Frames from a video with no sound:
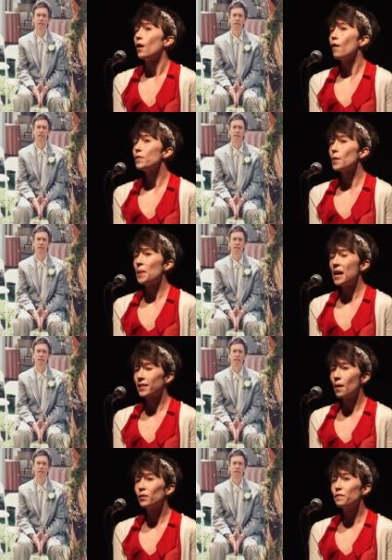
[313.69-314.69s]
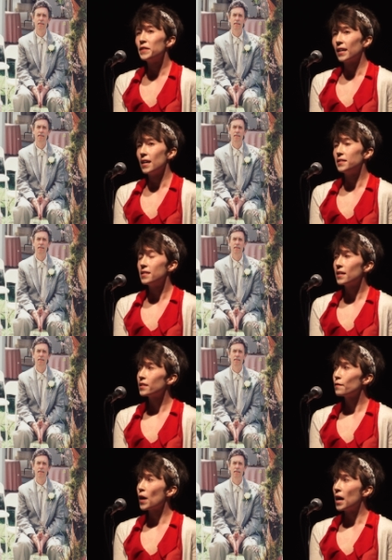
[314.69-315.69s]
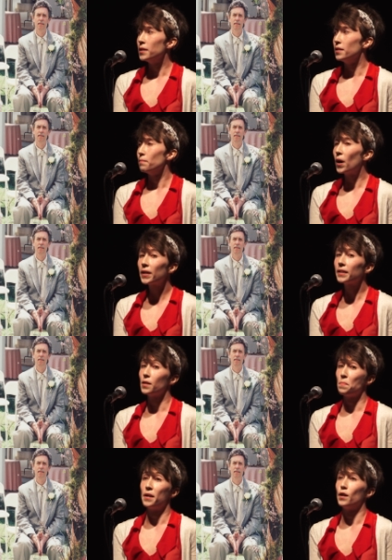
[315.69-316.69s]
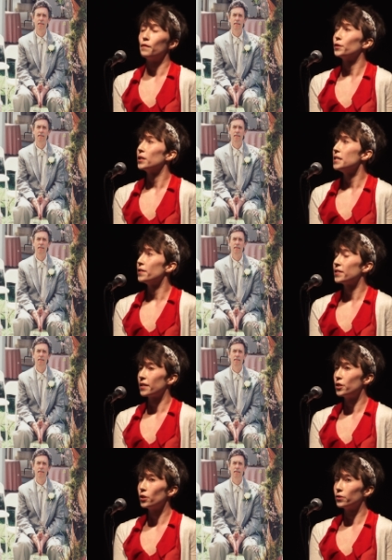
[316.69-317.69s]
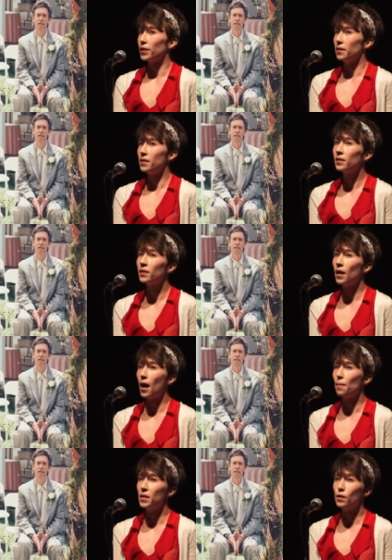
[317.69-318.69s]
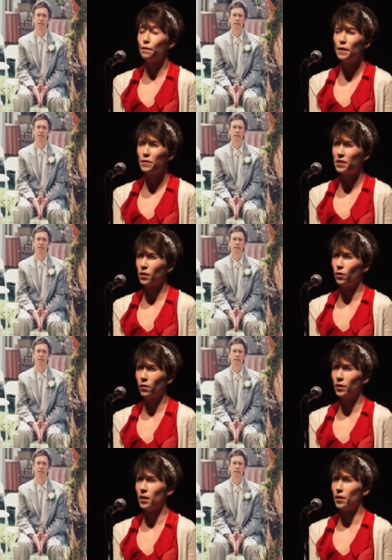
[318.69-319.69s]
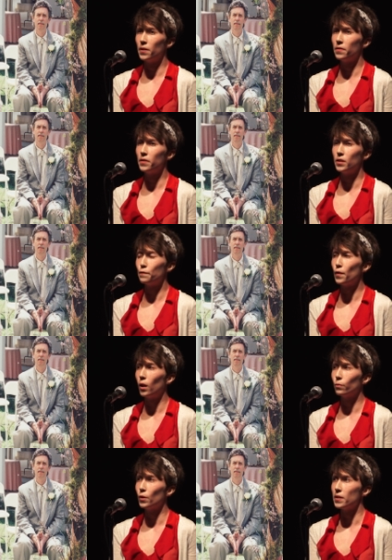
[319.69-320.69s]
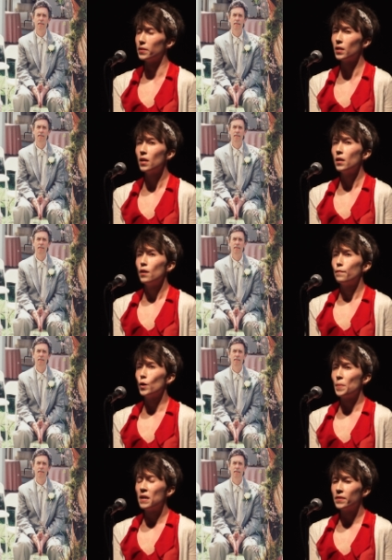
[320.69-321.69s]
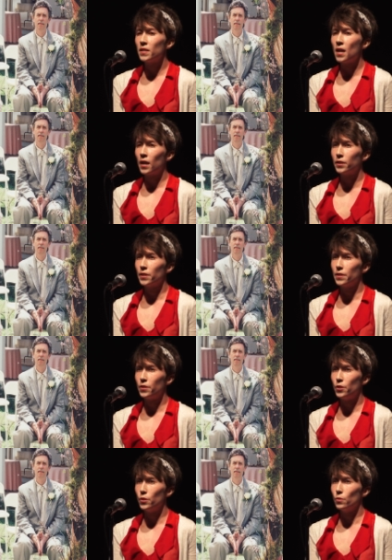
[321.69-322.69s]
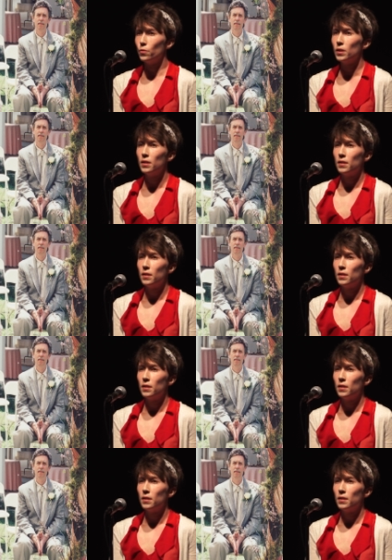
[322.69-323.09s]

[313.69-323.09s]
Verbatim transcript: over the past couple of decades, things have gotten markedly better for intersex children um, in the 50s and earlier, the default was for your parents and doctors to